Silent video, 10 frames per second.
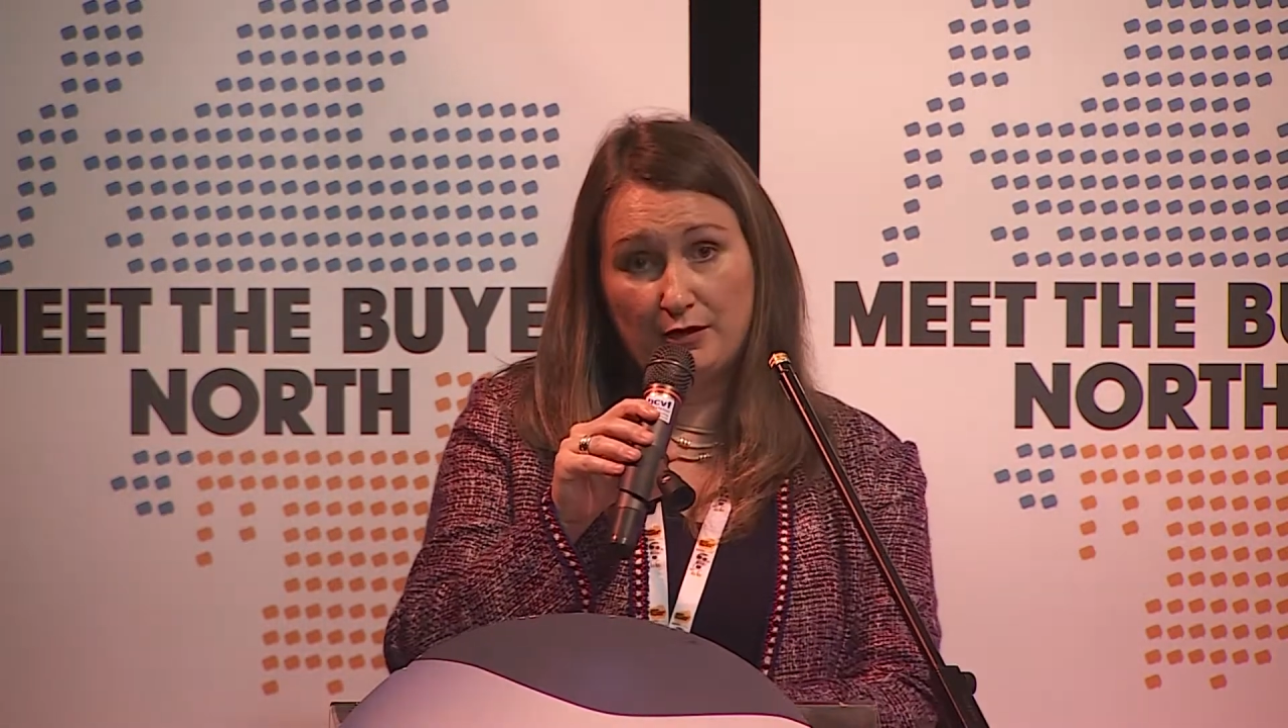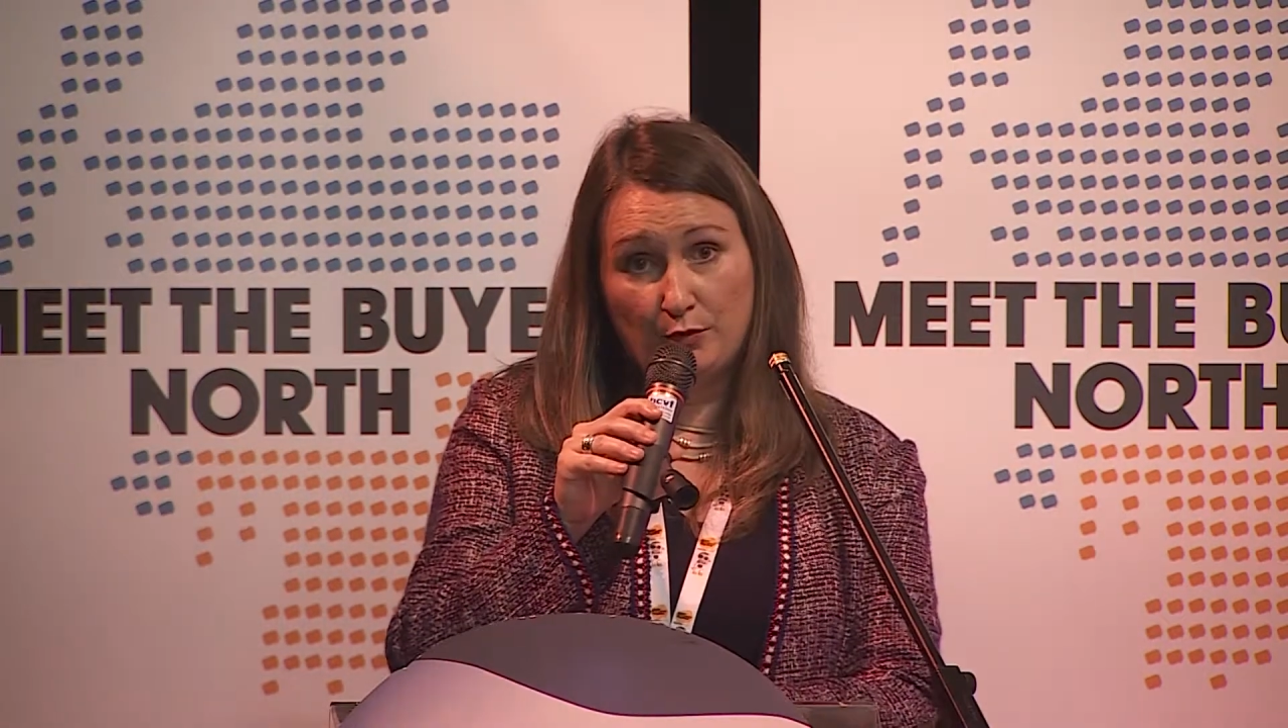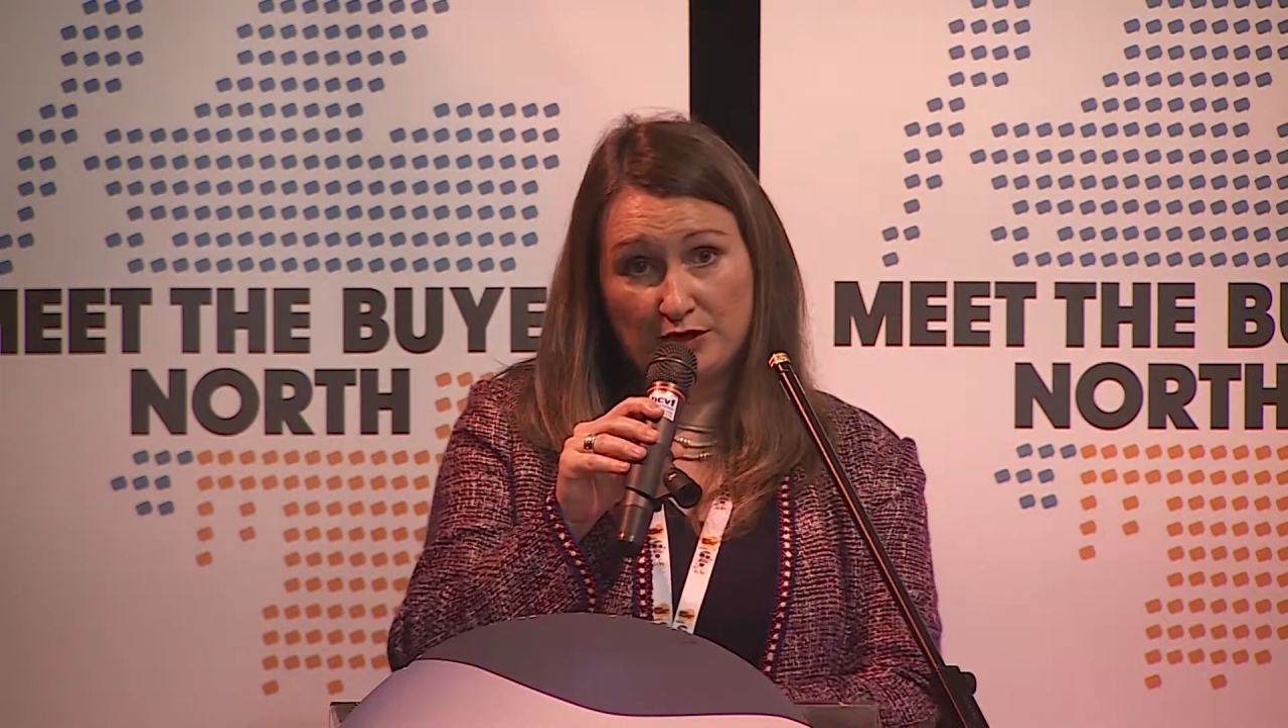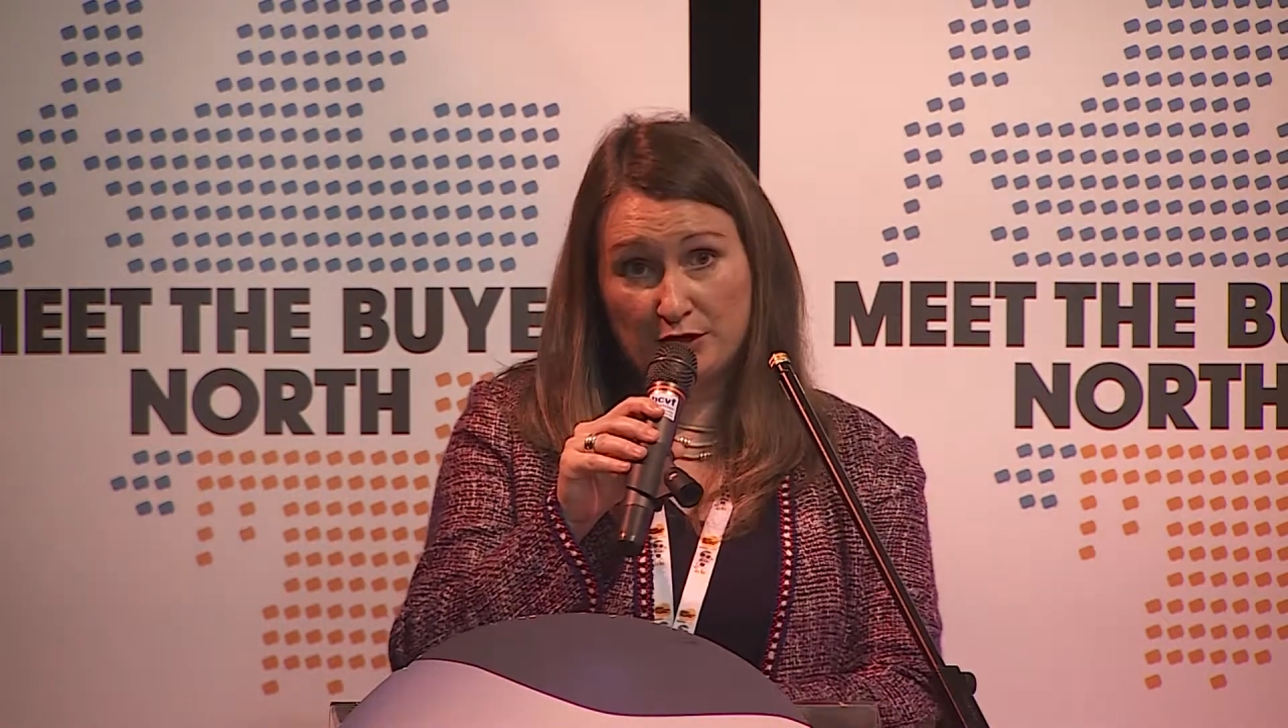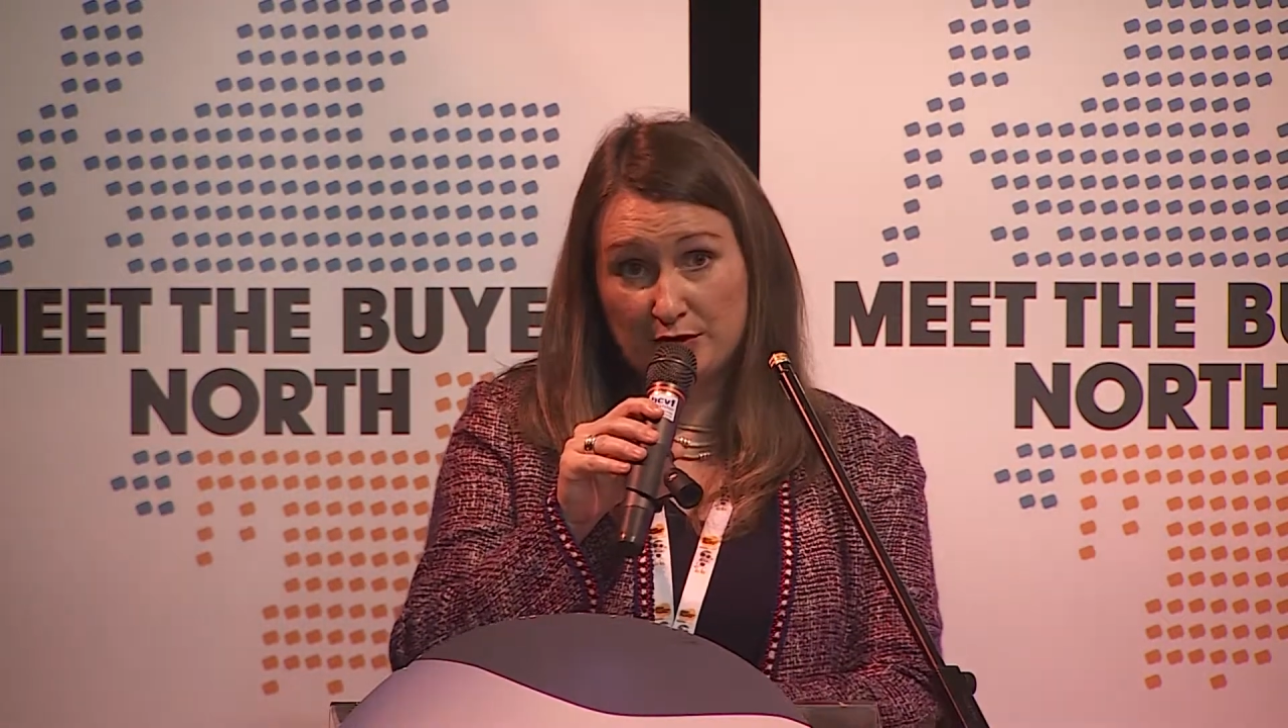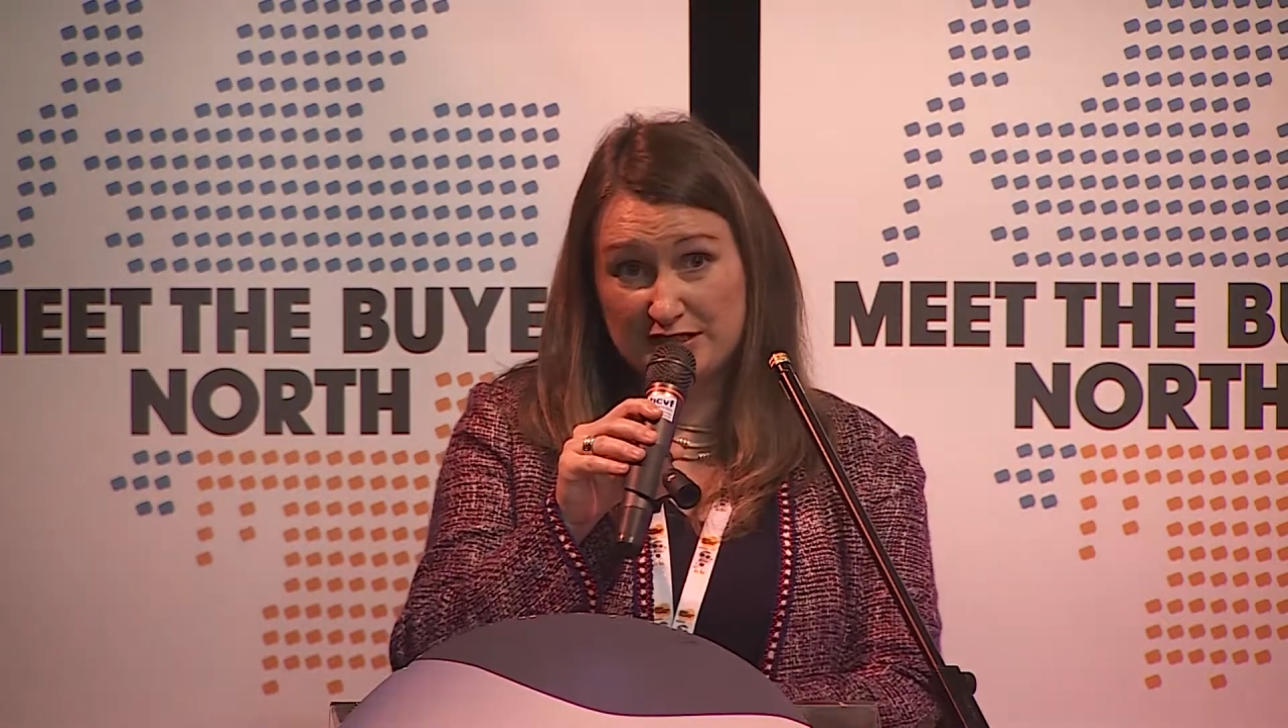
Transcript: we're now a